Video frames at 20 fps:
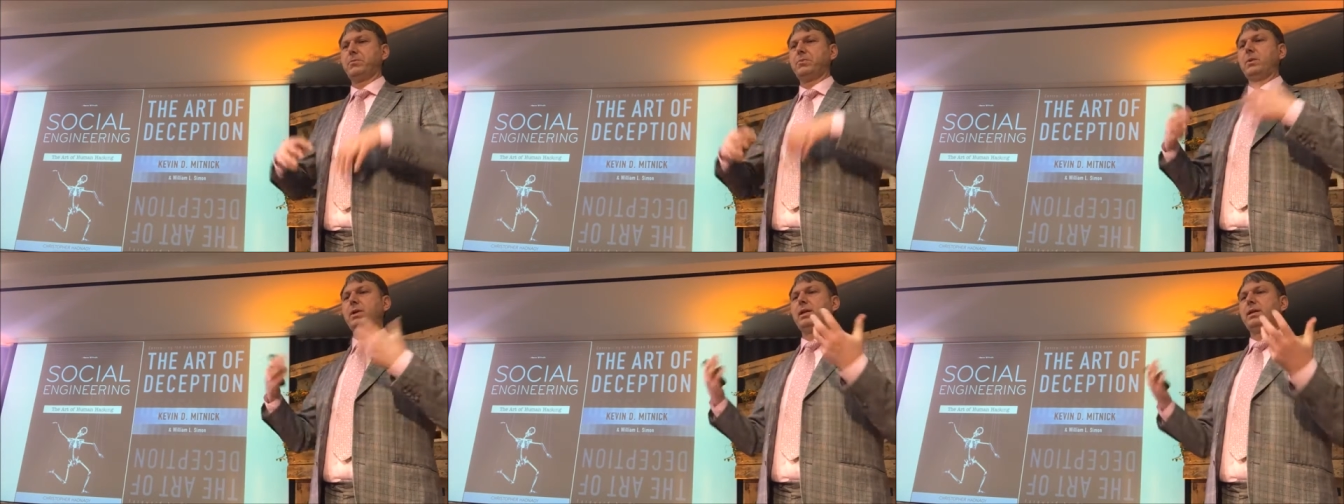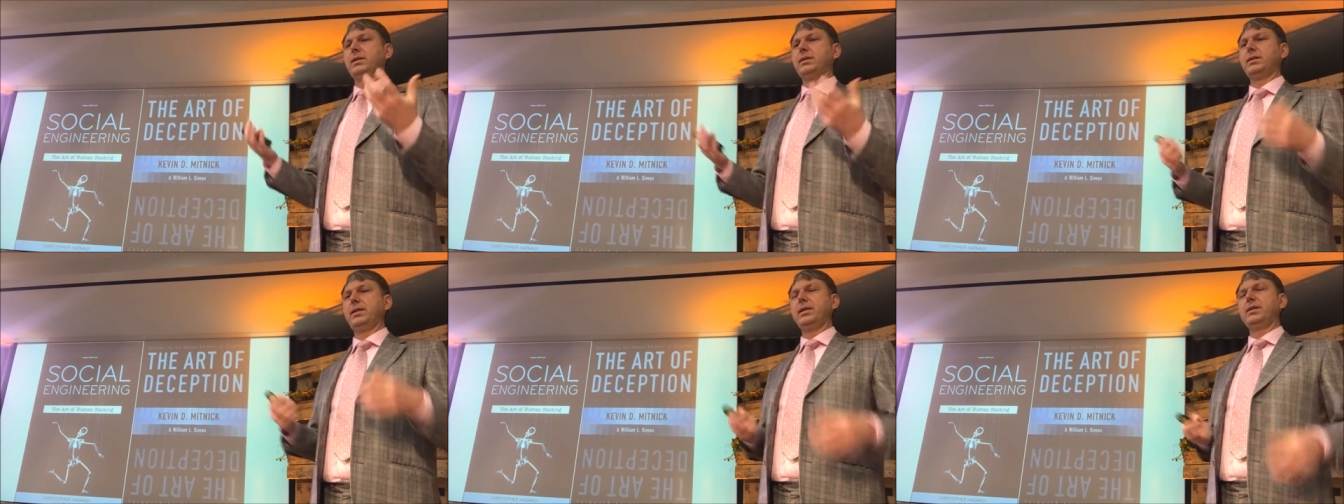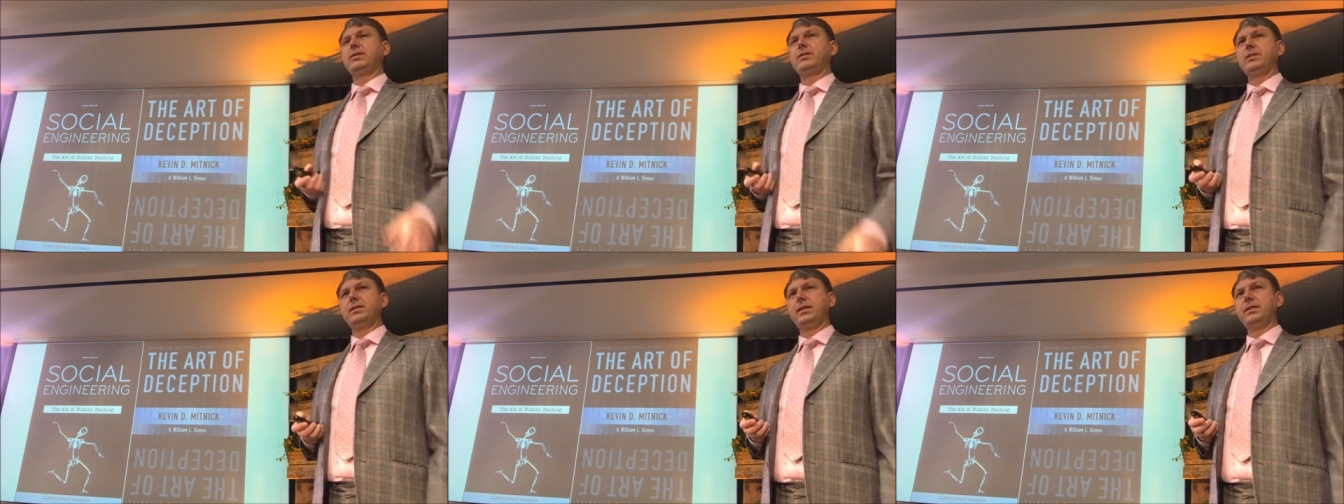well,
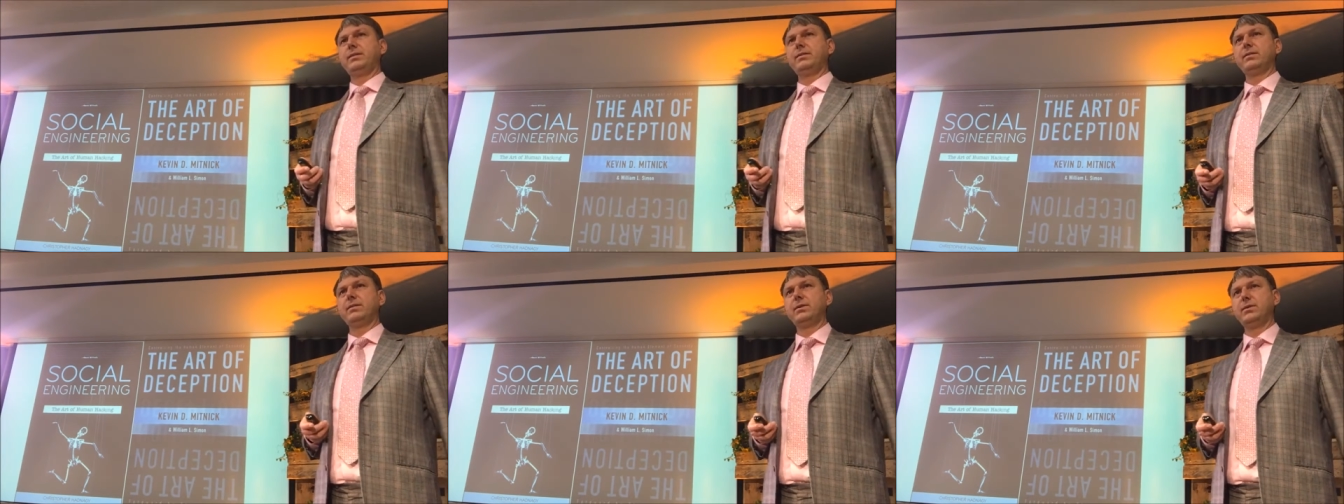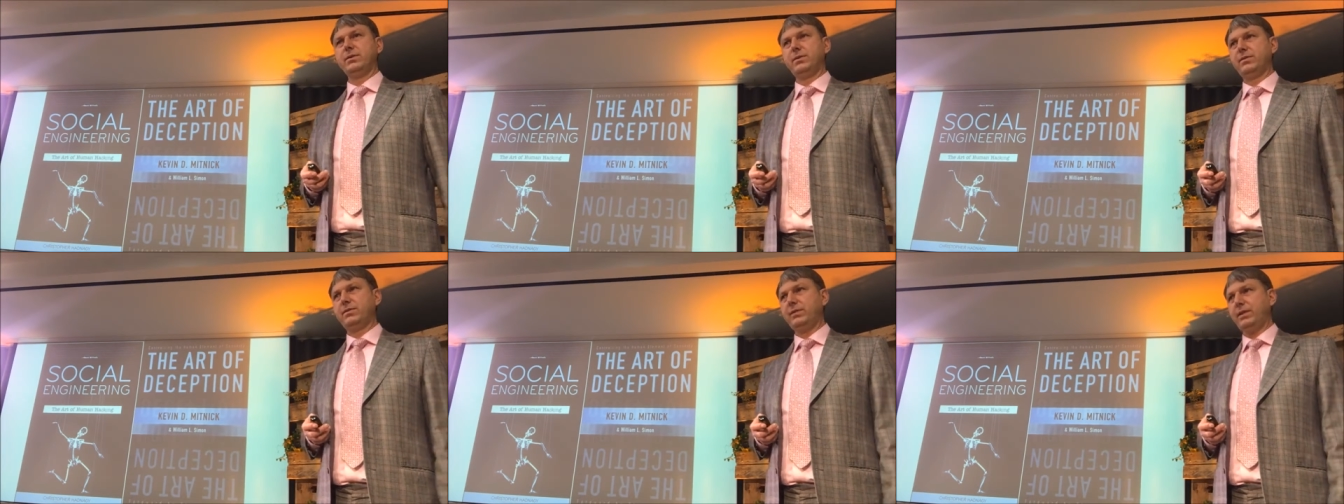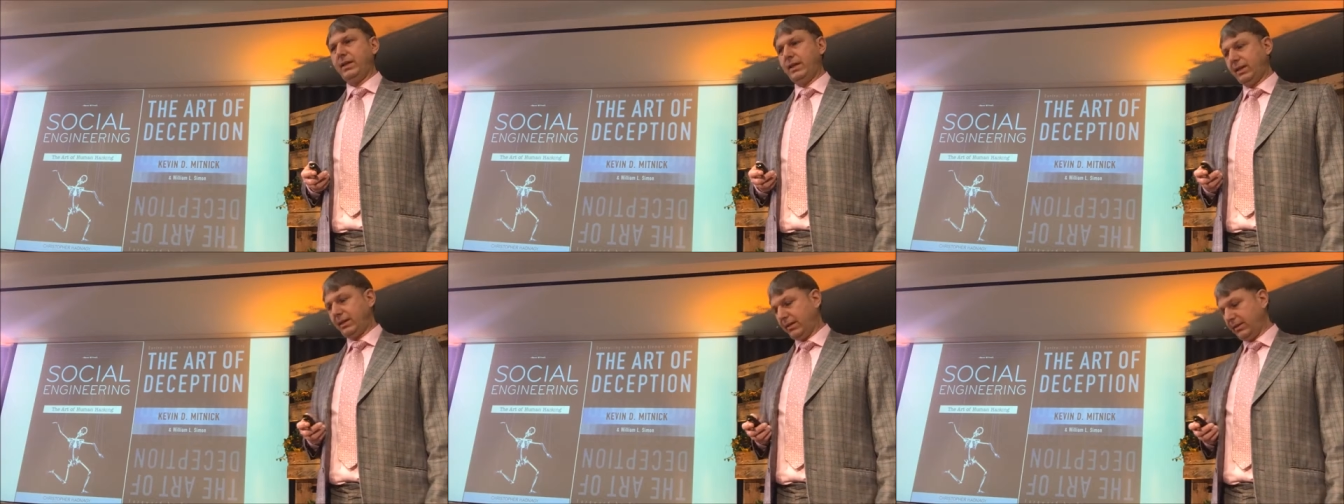actually, that's a good
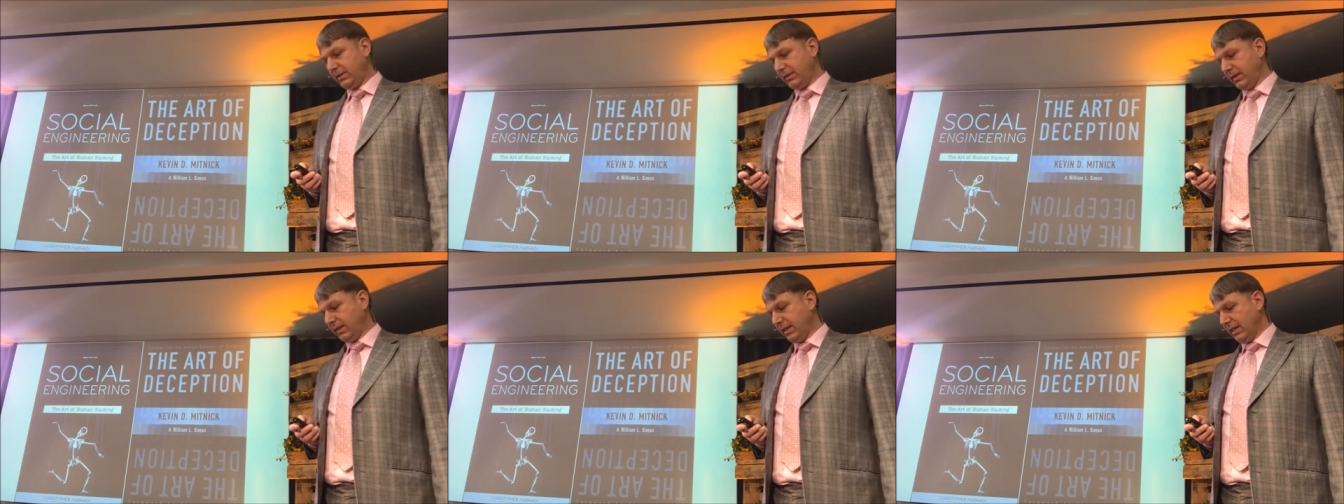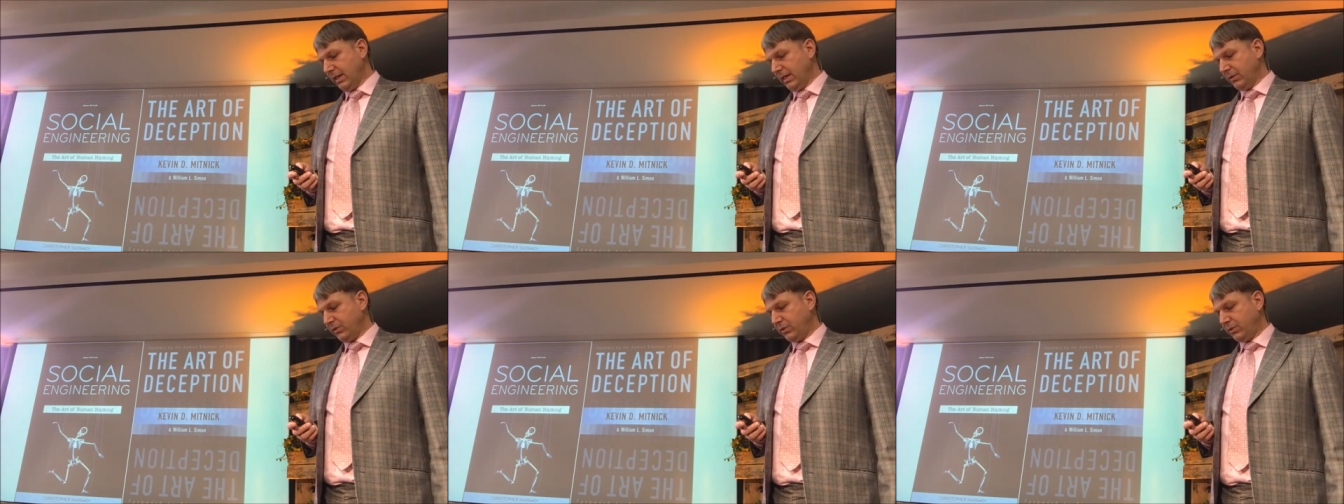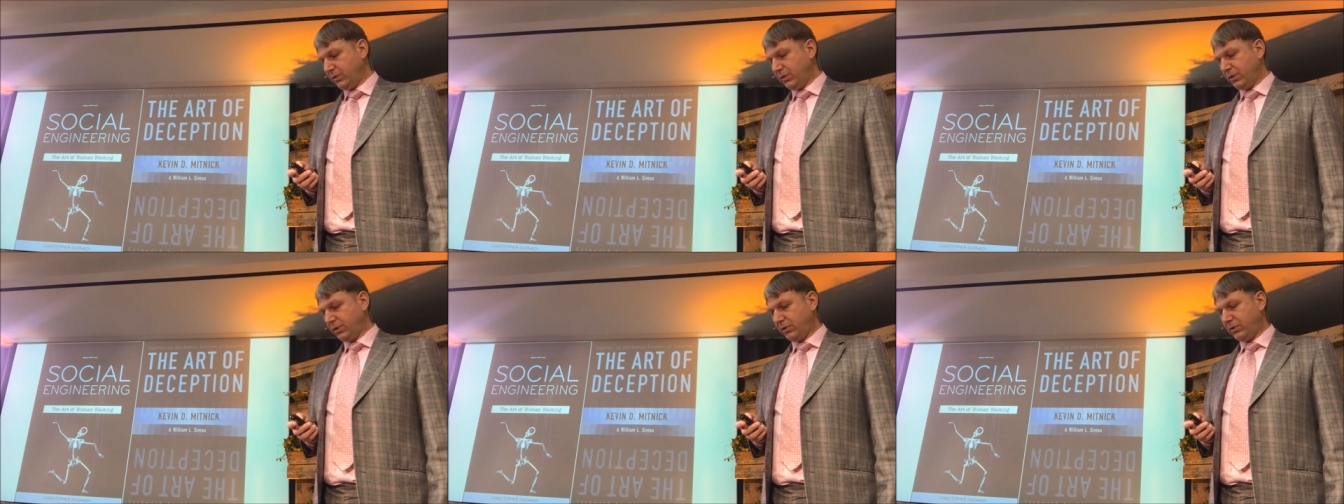thing
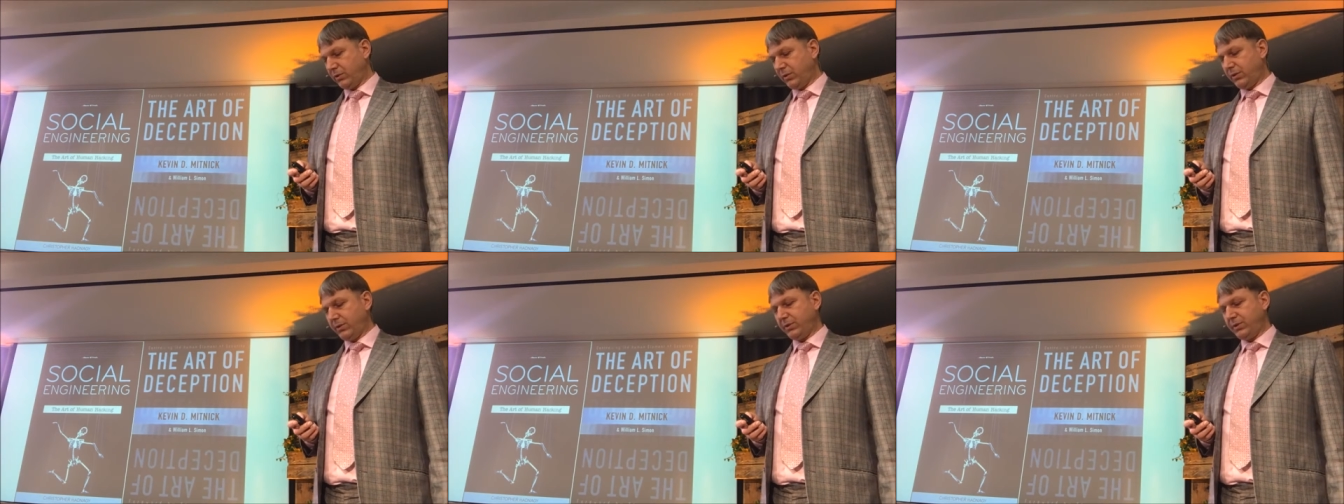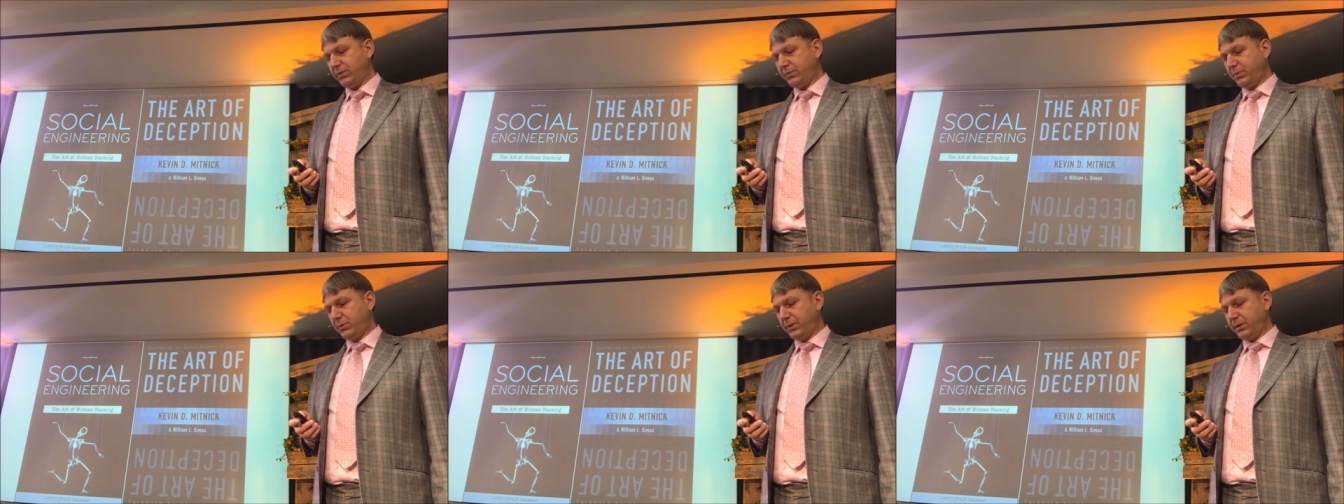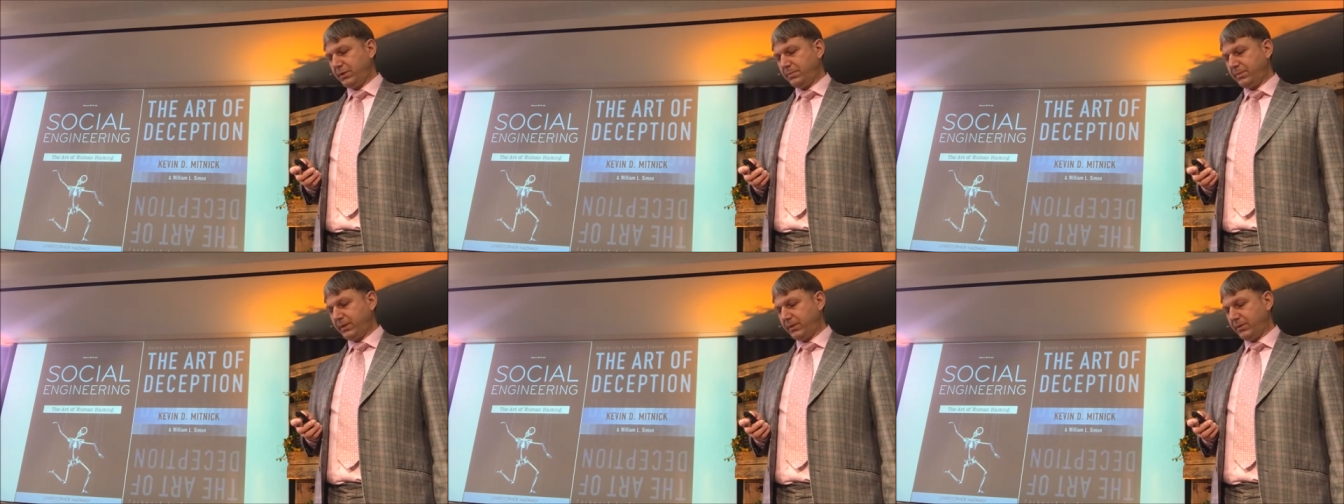to control the
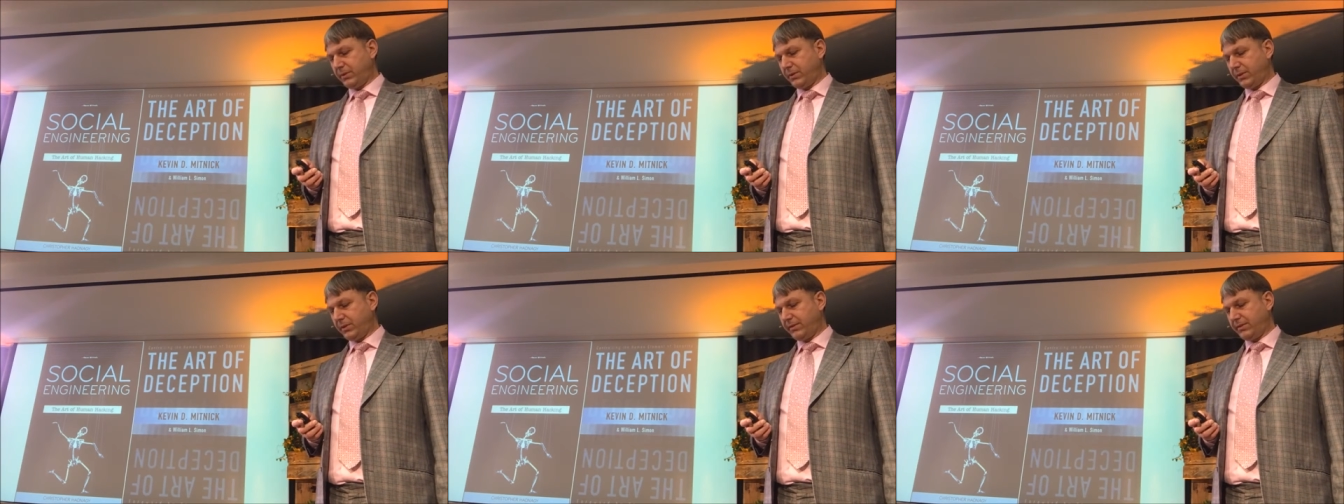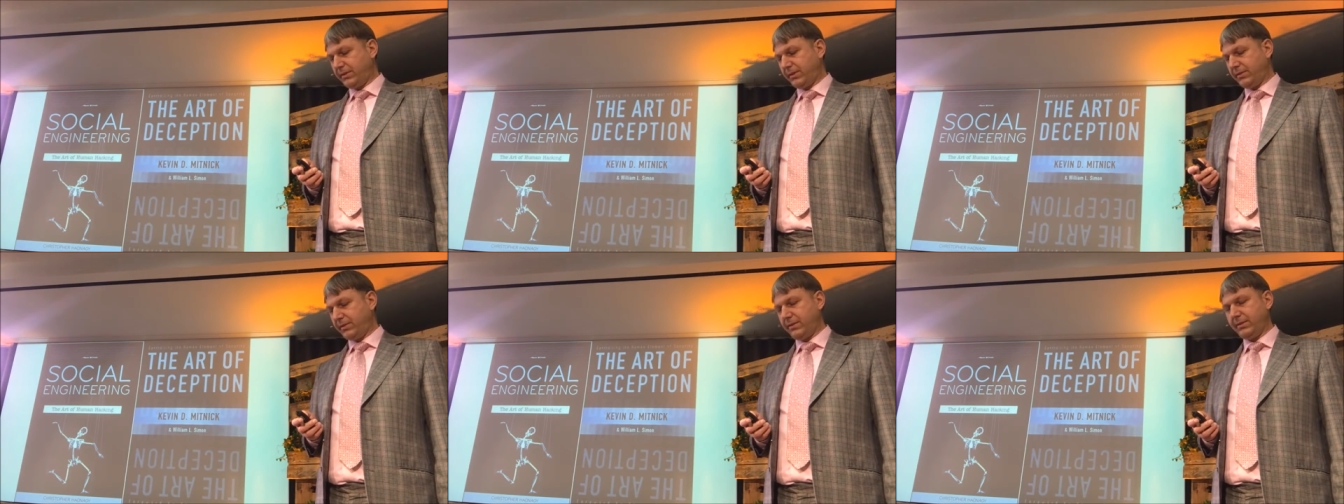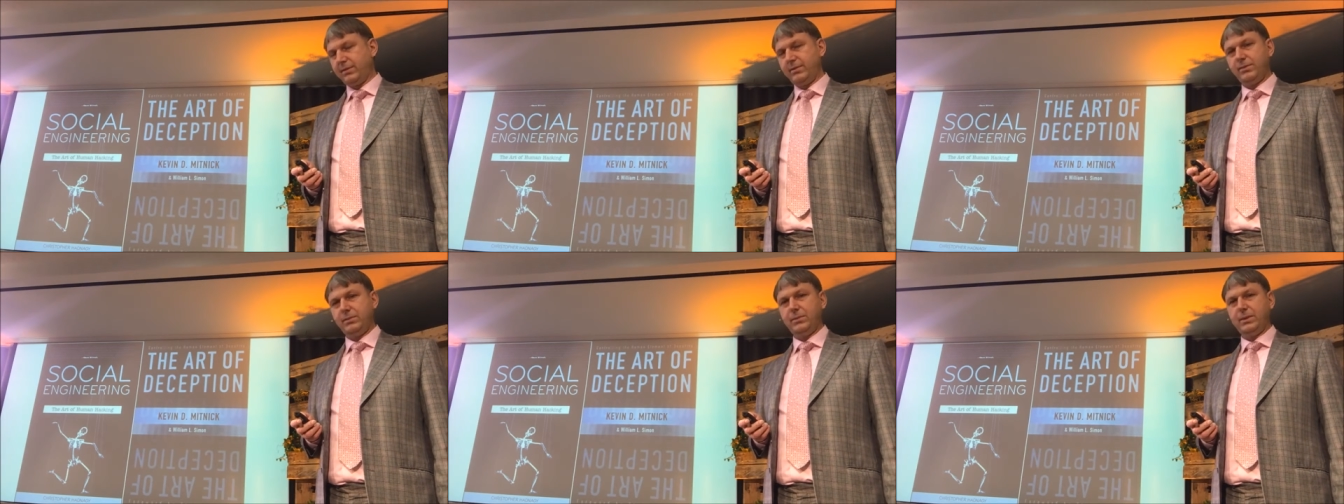world because this
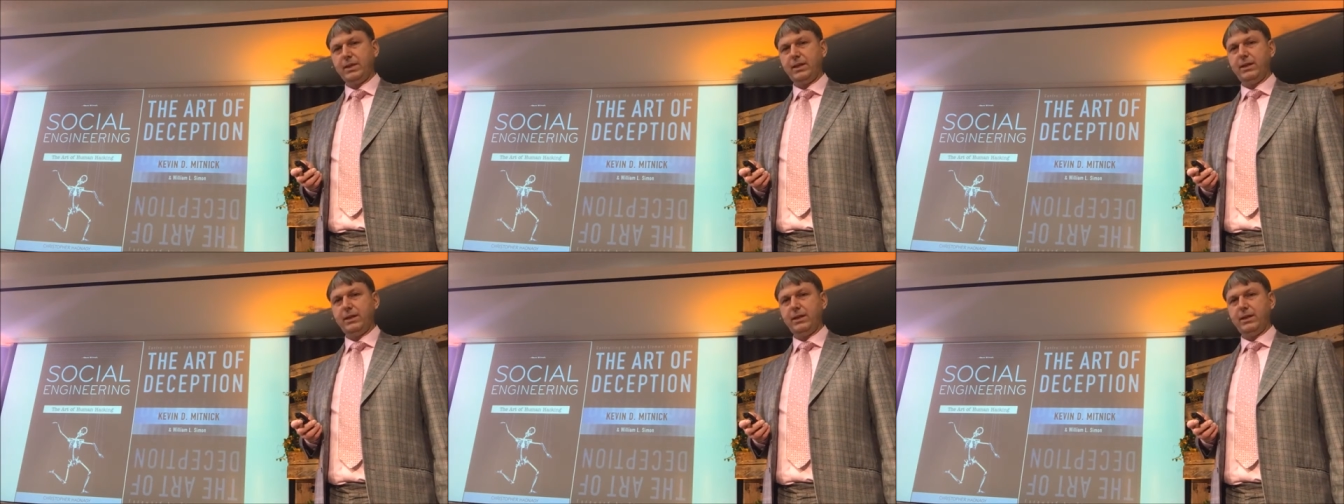is the